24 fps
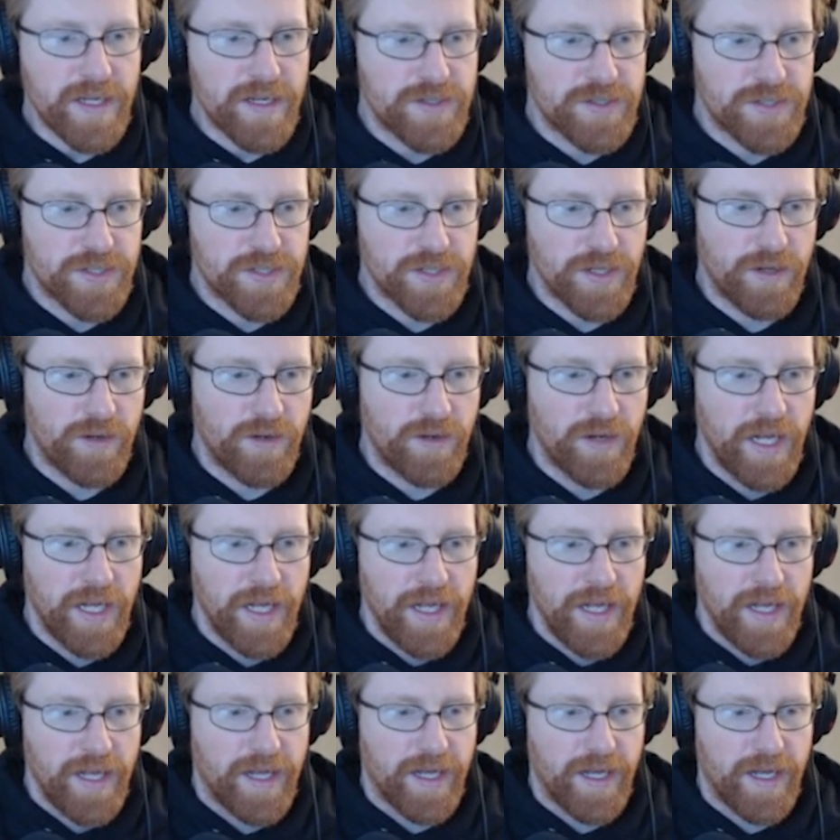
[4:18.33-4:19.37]
So
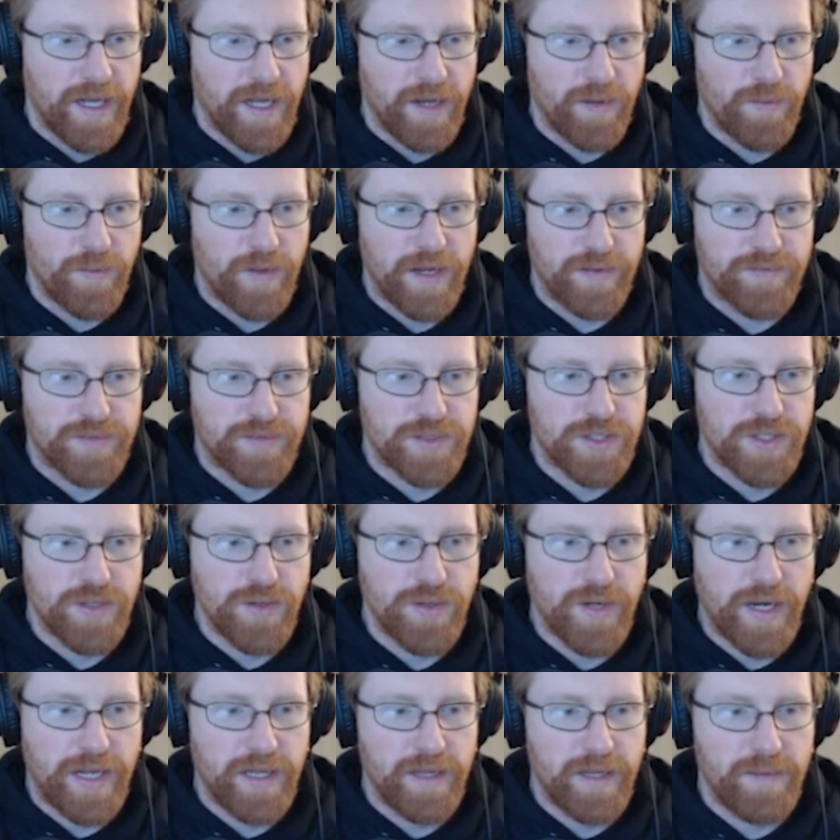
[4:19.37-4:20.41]
uh, we have
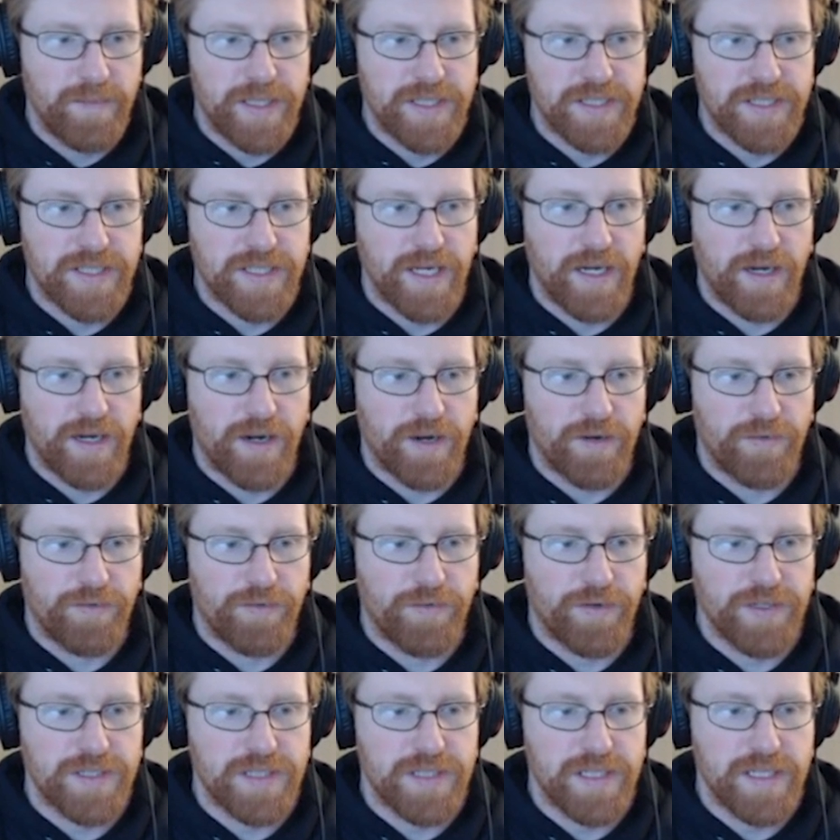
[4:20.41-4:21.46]
two elements in our
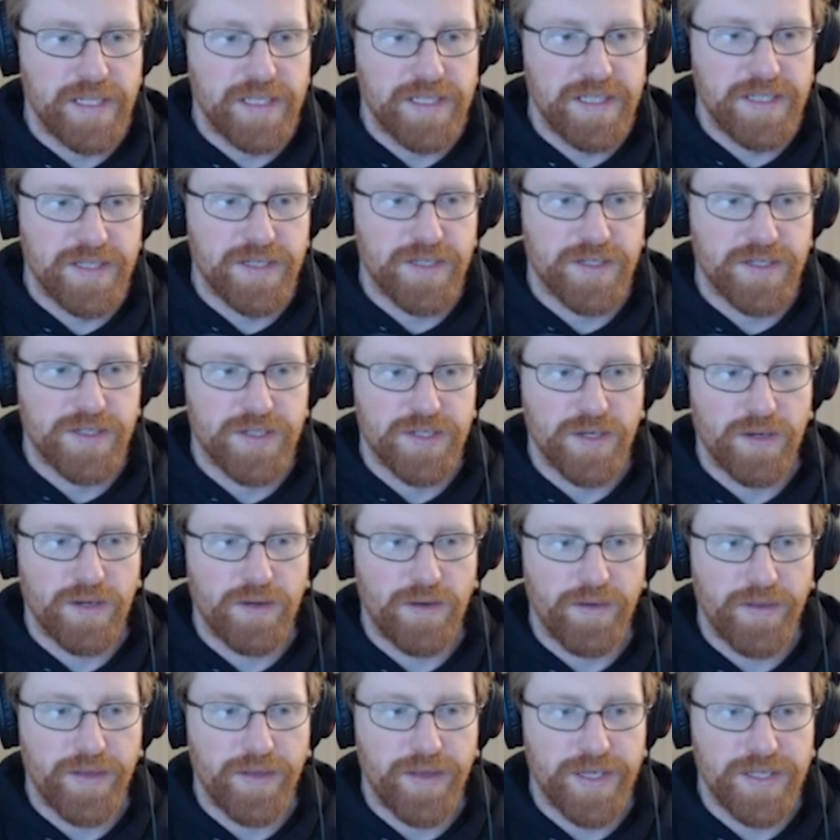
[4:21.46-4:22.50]
first list.
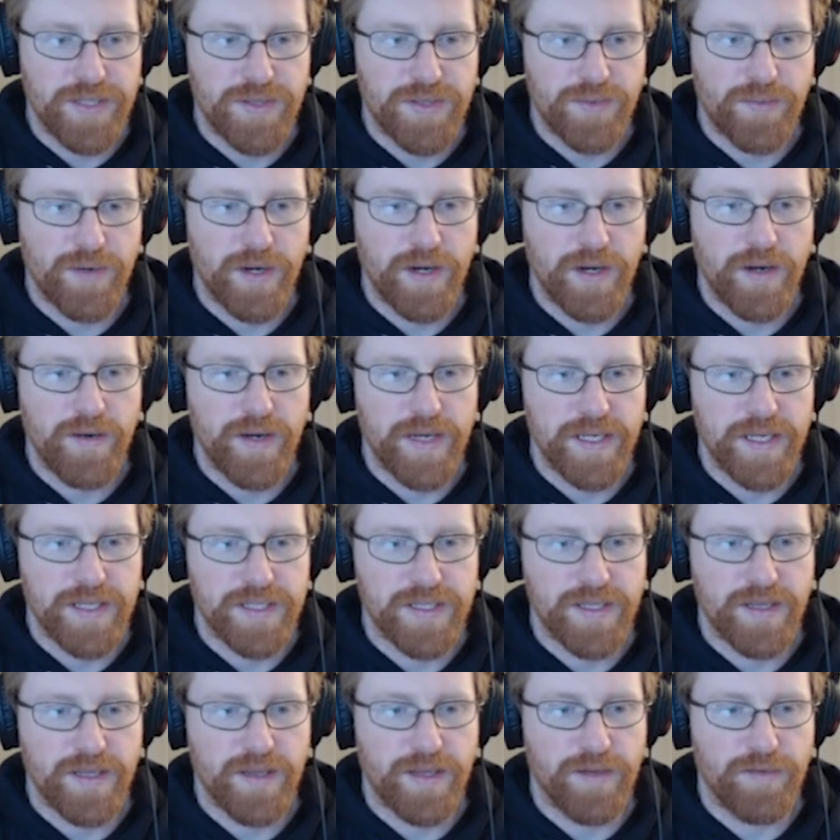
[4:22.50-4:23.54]
So this row
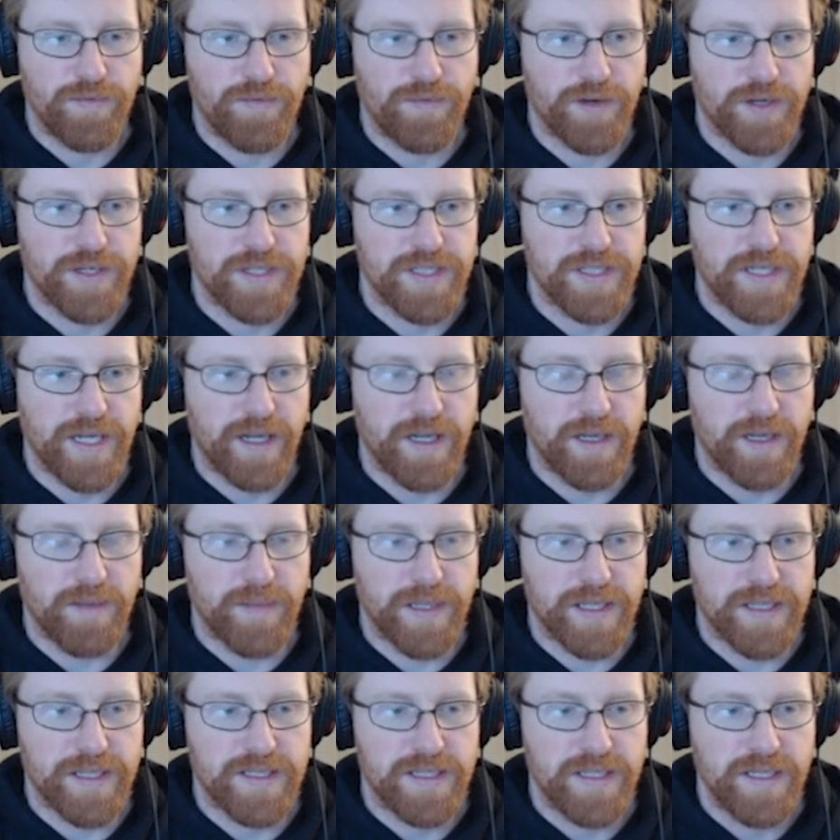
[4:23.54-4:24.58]
is the first
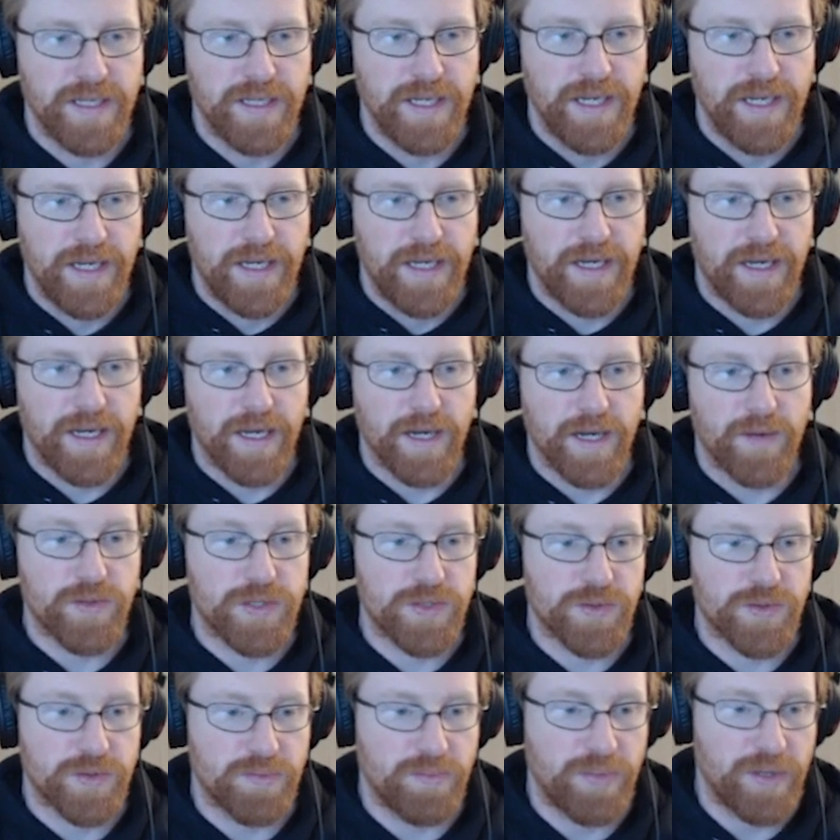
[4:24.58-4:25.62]
element uh,
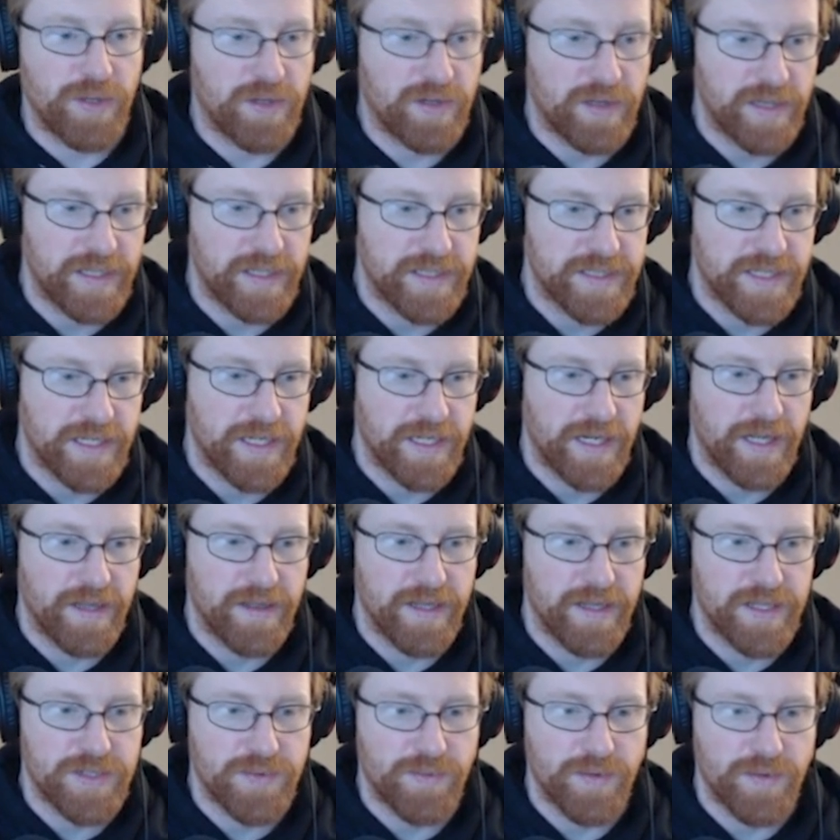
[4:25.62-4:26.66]
which was Bill Clinton, and
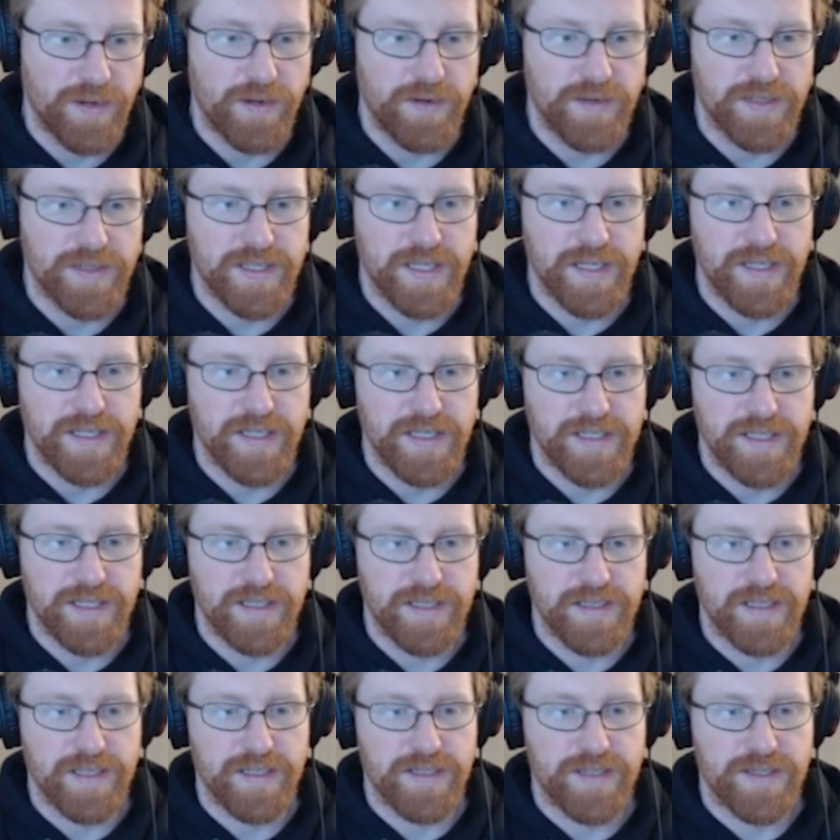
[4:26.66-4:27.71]
this row is the
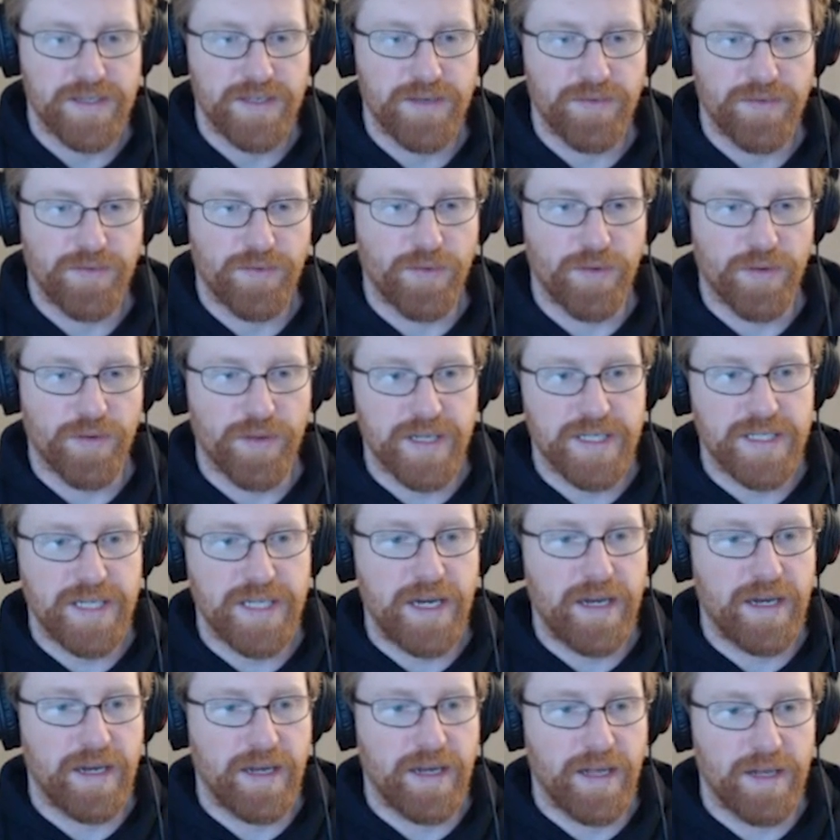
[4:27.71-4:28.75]
distances for the
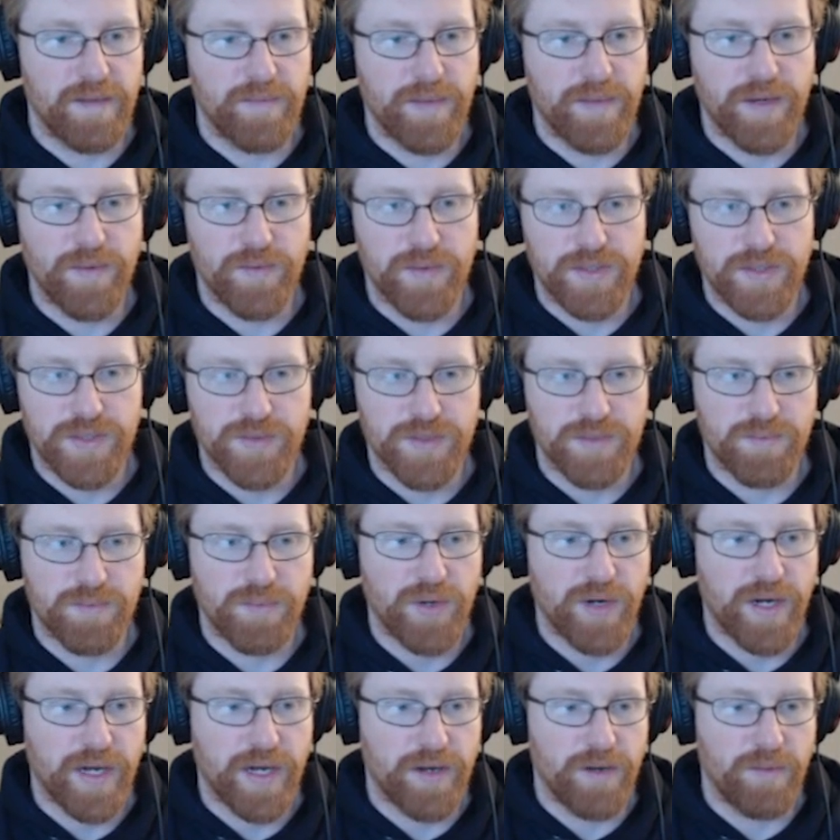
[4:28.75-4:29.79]
second element, which was
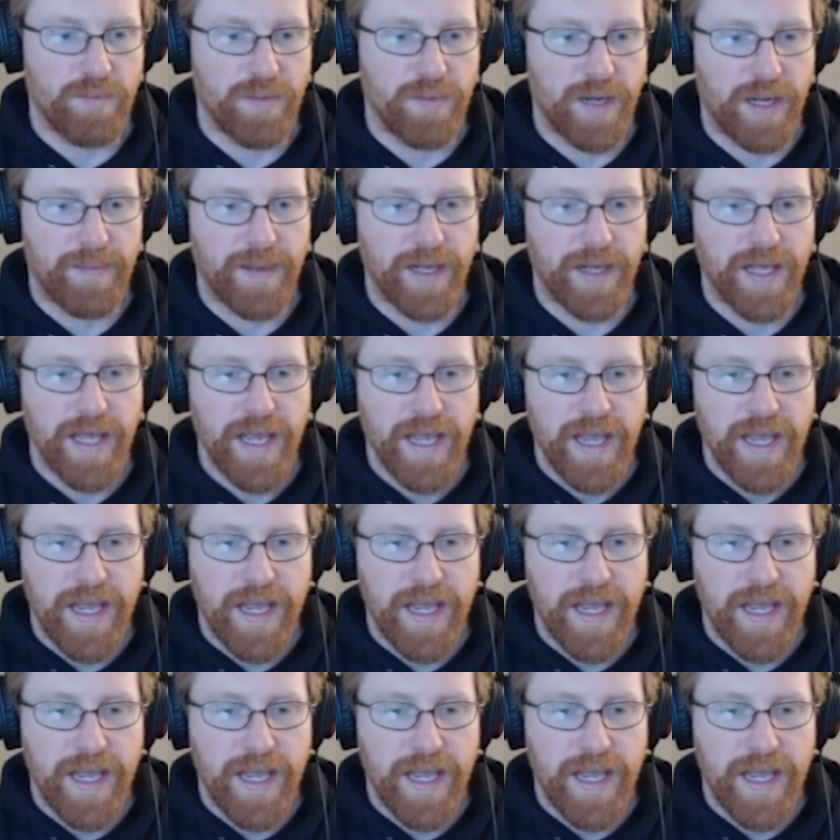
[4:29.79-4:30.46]
Barack Obama.